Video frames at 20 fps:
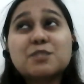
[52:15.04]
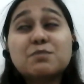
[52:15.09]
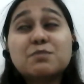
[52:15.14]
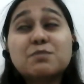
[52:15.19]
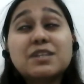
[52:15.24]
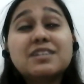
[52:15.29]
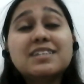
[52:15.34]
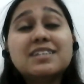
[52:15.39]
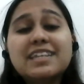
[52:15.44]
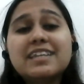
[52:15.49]

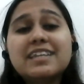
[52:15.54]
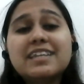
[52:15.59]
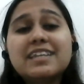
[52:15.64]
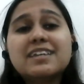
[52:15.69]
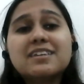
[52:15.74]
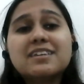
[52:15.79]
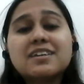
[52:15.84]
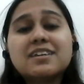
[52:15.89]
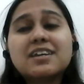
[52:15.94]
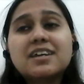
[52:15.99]
been
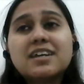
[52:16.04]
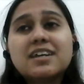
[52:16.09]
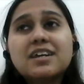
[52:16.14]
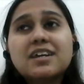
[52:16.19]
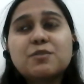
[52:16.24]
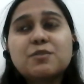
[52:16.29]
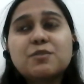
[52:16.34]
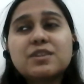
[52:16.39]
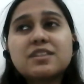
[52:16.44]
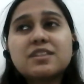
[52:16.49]
dealing
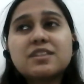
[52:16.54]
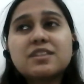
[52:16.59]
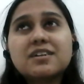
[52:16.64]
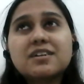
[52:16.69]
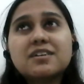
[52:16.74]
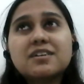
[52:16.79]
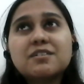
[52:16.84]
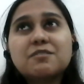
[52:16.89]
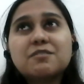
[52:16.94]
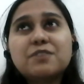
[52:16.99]
with
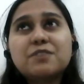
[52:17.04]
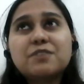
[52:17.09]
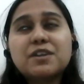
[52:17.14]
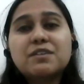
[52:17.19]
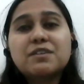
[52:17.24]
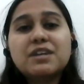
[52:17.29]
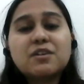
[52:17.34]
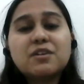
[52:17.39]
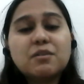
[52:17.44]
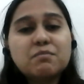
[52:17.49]
a
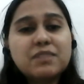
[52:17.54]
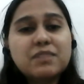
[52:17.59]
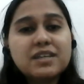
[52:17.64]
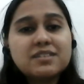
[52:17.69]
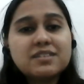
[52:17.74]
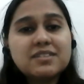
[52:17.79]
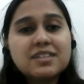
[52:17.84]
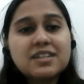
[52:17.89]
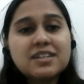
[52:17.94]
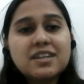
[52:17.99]
very
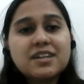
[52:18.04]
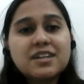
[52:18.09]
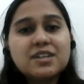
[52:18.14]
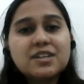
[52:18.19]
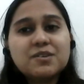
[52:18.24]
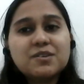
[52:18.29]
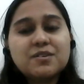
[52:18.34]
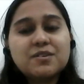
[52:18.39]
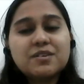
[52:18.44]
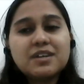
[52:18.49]
complex
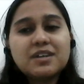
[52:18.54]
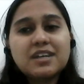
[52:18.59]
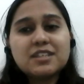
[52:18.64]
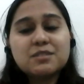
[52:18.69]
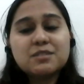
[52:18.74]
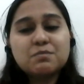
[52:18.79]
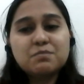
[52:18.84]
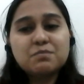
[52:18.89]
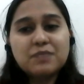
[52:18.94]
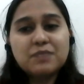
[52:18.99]
scenario,
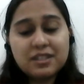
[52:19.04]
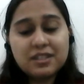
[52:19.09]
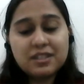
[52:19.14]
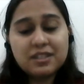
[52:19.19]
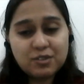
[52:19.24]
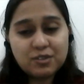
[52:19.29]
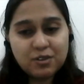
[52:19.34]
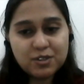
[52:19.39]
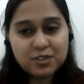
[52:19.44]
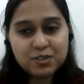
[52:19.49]
as
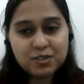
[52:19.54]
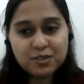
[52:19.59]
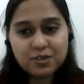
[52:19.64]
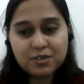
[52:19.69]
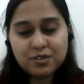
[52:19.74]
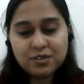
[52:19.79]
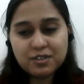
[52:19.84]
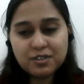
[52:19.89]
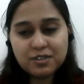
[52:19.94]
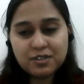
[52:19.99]

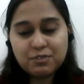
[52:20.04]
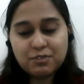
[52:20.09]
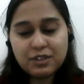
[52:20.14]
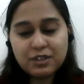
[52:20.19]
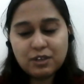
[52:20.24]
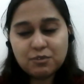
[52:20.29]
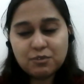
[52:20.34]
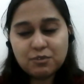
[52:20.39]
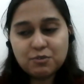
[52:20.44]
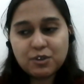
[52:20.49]
also if we
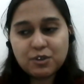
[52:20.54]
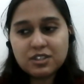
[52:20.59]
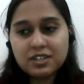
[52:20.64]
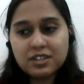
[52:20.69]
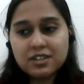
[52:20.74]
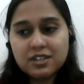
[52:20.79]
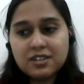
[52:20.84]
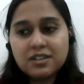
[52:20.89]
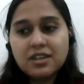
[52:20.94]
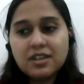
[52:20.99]
look for
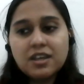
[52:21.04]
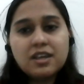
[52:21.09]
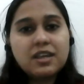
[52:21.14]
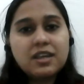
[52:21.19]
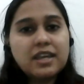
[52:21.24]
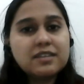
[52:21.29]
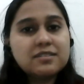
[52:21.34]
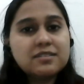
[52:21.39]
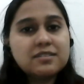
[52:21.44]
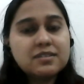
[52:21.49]
the
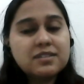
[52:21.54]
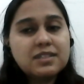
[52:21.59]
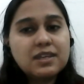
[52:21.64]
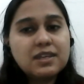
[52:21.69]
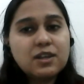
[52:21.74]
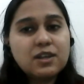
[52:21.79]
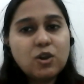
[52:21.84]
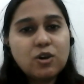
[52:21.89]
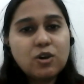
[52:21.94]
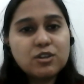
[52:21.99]

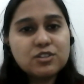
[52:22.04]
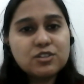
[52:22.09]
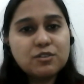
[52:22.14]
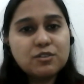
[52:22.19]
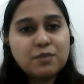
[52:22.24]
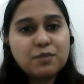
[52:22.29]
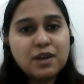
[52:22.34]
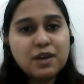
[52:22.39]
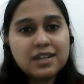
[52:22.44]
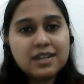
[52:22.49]
existing laws
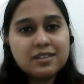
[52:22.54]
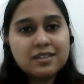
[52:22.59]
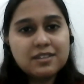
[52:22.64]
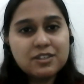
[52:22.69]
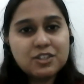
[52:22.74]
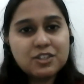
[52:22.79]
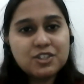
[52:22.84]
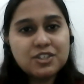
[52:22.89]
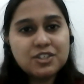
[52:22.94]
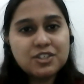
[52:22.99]
of
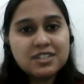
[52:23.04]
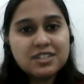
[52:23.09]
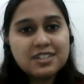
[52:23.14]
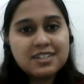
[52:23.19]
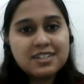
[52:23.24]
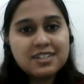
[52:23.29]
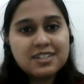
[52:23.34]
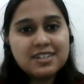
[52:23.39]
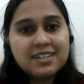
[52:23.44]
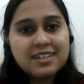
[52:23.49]
Bangladesh,
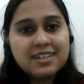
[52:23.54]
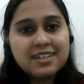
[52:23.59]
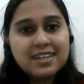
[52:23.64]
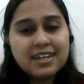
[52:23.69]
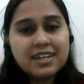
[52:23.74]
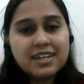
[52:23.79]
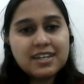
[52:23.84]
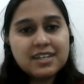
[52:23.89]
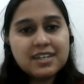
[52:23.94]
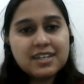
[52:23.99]

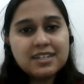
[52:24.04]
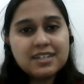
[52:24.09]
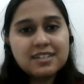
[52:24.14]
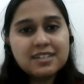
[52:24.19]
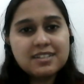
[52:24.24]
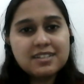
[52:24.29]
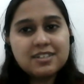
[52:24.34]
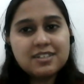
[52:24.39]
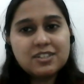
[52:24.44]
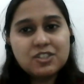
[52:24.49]

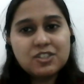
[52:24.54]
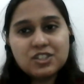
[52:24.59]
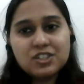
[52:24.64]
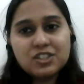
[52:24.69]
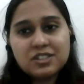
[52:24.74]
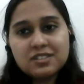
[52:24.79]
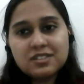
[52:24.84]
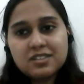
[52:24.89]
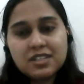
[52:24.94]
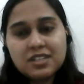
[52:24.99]
the
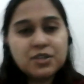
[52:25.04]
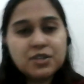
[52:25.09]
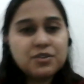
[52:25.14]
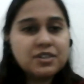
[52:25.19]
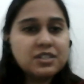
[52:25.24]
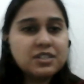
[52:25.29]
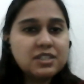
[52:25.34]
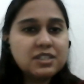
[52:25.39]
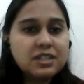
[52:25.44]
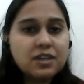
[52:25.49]
digital
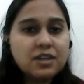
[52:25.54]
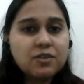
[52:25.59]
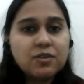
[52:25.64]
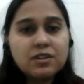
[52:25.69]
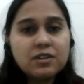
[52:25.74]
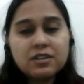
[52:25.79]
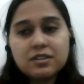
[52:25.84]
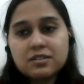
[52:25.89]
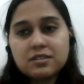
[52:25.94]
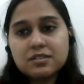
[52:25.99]
security and
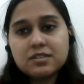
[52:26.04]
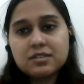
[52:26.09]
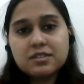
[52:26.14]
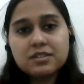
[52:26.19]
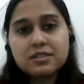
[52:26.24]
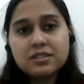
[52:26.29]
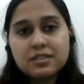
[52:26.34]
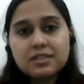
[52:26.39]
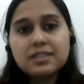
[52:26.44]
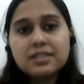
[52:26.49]
all
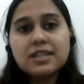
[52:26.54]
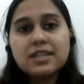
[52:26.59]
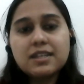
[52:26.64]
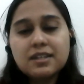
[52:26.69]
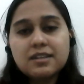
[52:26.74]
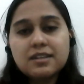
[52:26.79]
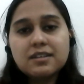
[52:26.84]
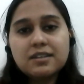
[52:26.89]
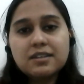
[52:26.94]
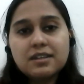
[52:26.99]
this,
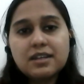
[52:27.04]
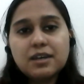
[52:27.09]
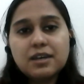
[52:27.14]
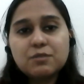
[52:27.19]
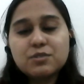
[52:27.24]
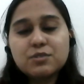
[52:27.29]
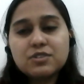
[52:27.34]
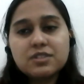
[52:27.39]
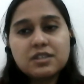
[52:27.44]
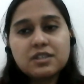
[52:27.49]
then I
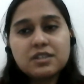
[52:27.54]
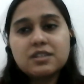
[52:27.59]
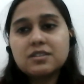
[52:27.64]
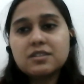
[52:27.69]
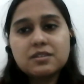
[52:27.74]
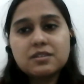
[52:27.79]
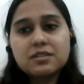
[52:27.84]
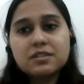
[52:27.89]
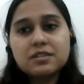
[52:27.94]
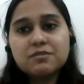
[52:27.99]
would say
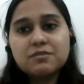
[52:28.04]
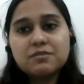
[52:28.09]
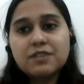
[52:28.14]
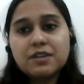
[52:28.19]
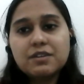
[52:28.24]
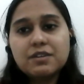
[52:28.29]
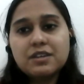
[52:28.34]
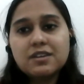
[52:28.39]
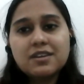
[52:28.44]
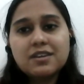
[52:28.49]
it's a
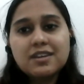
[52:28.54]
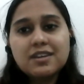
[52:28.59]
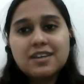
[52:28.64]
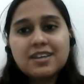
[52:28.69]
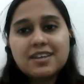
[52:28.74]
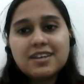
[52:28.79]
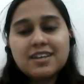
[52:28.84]
very